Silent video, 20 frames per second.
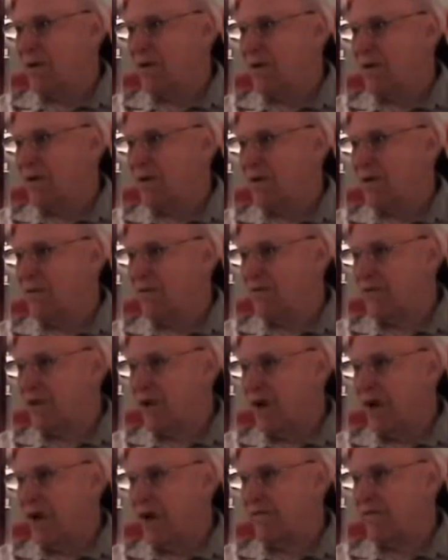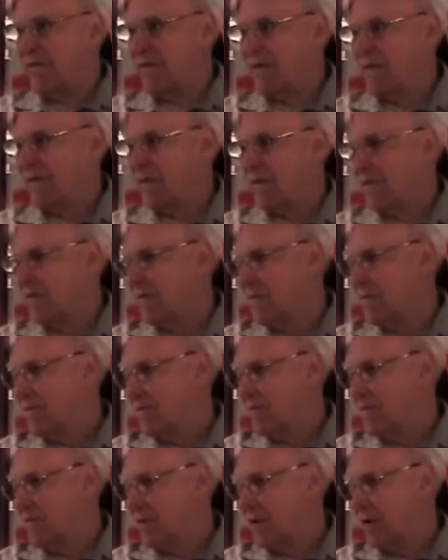you goofed off
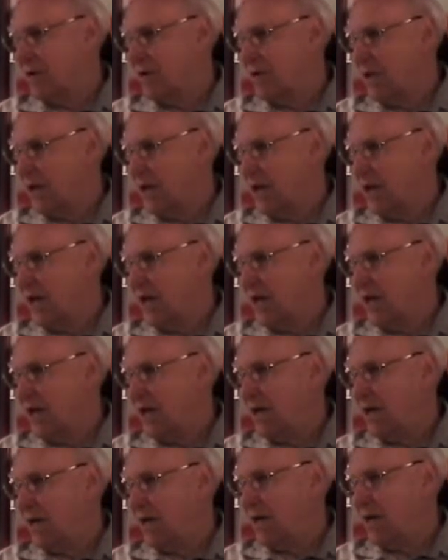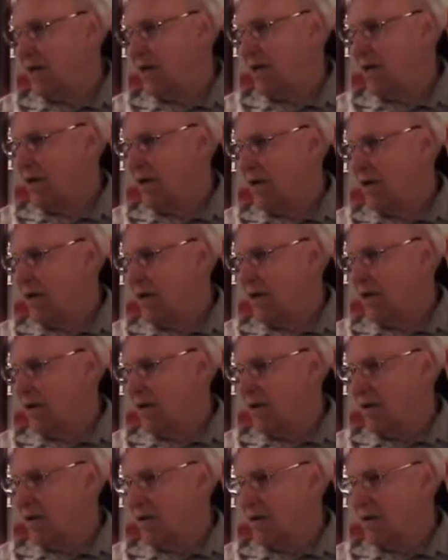during the day
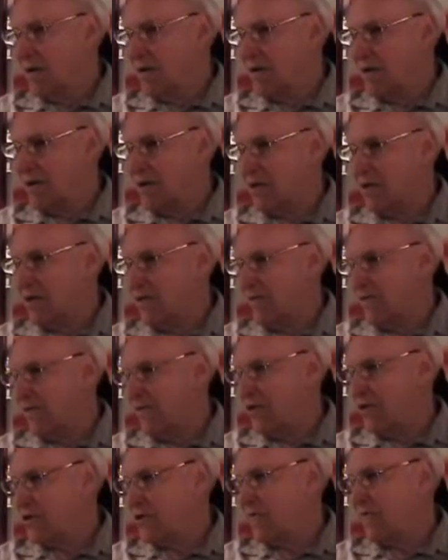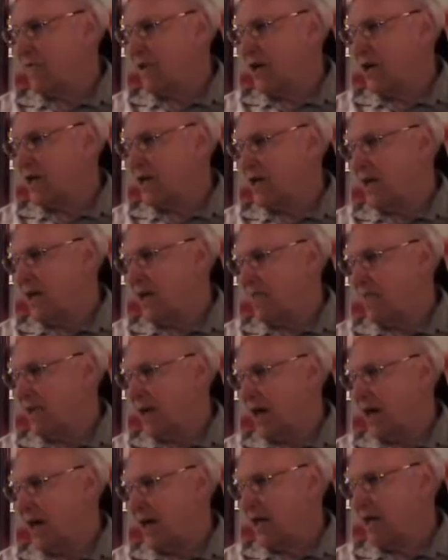until the first flight came
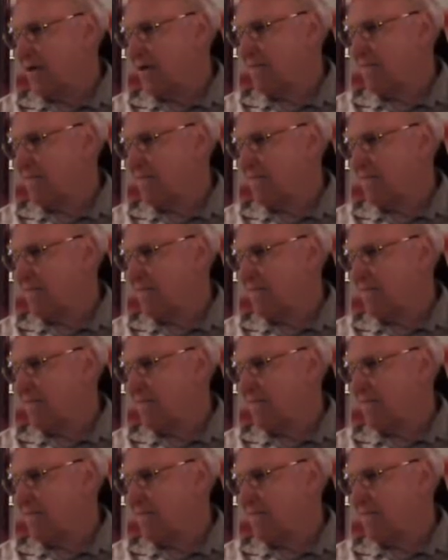back.